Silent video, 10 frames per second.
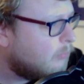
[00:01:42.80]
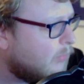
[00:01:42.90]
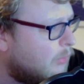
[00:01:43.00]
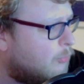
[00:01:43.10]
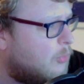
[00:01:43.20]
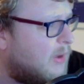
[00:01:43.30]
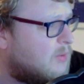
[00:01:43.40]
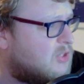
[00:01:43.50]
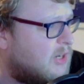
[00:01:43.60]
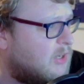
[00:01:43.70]

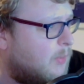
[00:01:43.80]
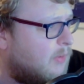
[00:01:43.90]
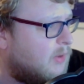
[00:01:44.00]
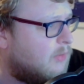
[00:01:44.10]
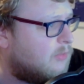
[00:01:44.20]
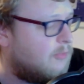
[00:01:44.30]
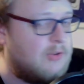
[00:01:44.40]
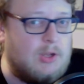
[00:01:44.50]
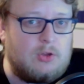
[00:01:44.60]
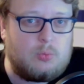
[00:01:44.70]
throughout January. So
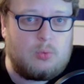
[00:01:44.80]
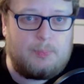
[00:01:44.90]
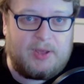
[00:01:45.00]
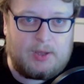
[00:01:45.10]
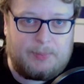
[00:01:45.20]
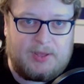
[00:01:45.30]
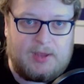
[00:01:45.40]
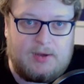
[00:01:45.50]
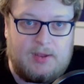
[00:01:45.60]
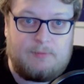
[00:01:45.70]
videos will pick up
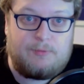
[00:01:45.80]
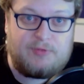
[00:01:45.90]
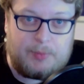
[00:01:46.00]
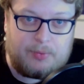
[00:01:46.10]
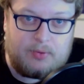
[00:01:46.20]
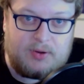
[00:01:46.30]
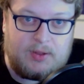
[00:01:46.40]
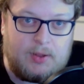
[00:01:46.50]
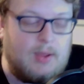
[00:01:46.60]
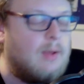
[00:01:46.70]
again in
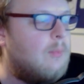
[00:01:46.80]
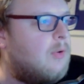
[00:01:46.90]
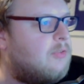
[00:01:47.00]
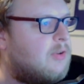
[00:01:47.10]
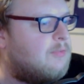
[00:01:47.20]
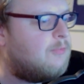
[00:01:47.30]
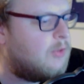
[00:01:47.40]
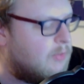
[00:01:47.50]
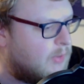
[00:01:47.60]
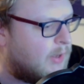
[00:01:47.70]
February once I've
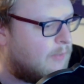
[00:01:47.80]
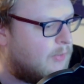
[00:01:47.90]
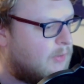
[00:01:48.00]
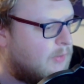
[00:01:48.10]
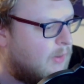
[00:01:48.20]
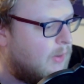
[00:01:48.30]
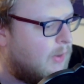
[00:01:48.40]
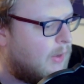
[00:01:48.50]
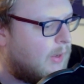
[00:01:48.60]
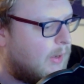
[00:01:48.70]
fully recovered,
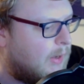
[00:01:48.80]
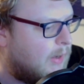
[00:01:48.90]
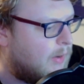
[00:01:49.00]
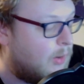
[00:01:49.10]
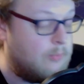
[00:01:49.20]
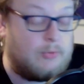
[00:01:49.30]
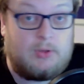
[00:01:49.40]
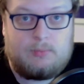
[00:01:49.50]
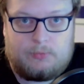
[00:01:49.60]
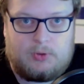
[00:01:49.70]

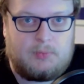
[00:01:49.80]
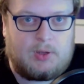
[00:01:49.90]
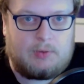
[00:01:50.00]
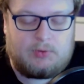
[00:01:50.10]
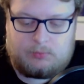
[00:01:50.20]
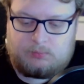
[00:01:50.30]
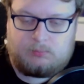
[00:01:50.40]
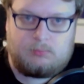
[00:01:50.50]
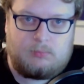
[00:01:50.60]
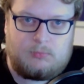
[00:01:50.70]
hopefully fully recovered,
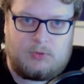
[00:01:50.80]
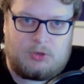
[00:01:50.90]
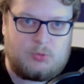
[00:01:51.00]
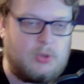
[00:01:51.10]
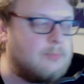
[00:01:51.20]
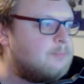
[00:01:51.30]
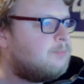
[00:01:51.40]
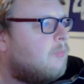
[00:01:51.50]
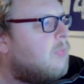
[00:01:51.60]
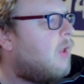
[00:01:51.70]
touch wood.
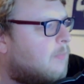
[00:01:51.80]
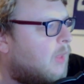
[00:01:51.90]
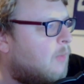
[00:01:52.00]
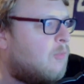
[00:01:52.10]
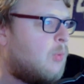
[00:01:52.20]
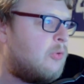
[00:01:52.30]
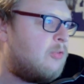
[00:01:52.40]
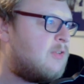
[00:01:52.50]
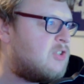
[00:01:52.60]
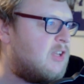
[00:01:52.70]
It was
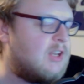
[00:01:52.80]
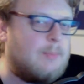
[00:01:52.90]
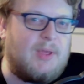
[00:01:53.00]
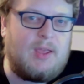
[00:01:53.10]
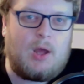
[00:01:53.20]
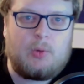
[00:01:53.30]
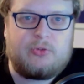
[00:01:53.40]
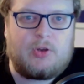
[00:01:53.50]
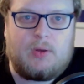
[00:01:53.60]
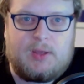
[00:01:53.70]
originally going to be I'll
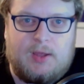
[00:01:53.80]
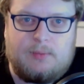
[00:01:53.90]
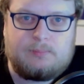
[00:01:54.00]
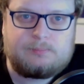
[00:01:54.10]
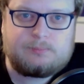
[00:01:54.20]
start again